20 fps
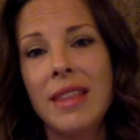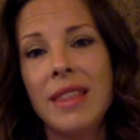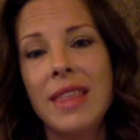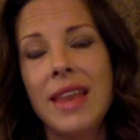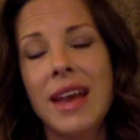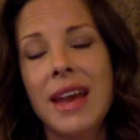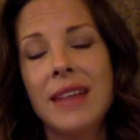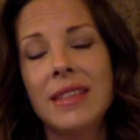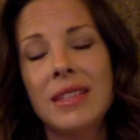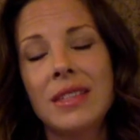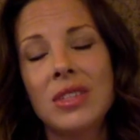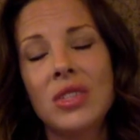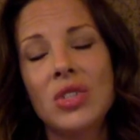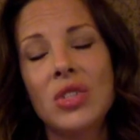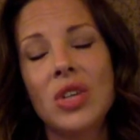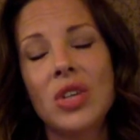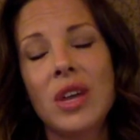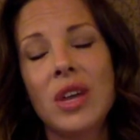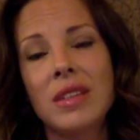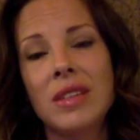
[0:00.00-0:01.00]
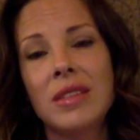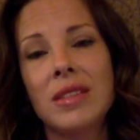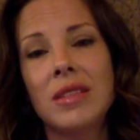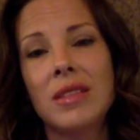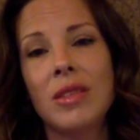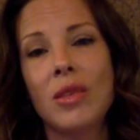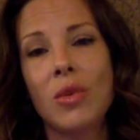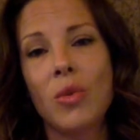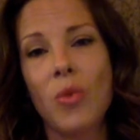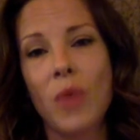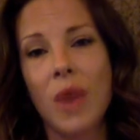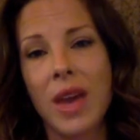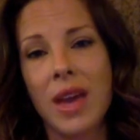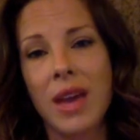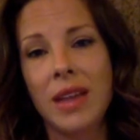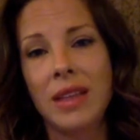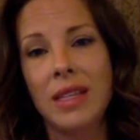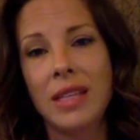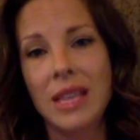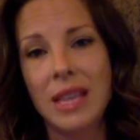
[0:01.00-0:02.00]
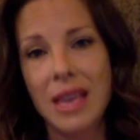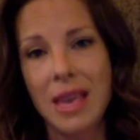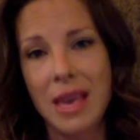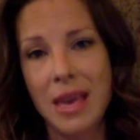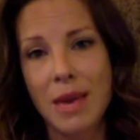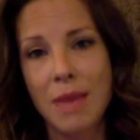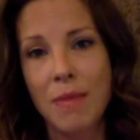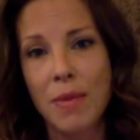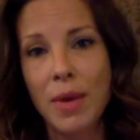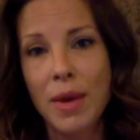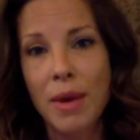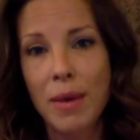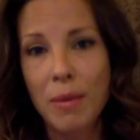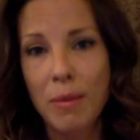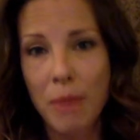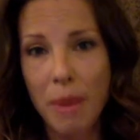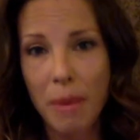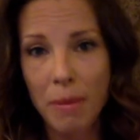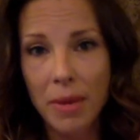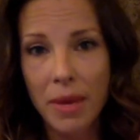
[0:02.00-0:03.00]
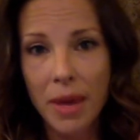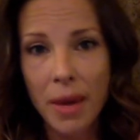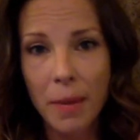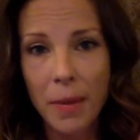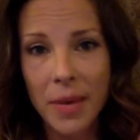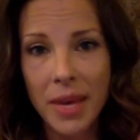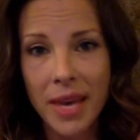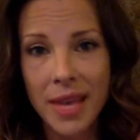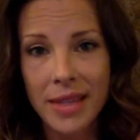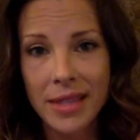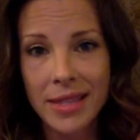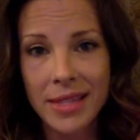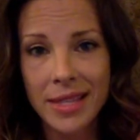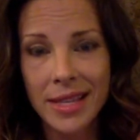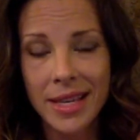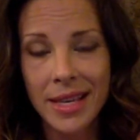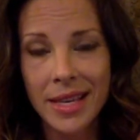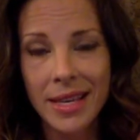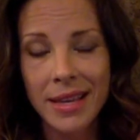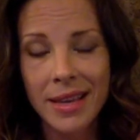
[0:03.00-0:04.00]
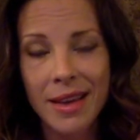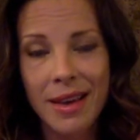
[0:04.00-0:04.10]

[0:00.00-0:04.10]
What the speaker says: That's just the way to keep bumping up against it,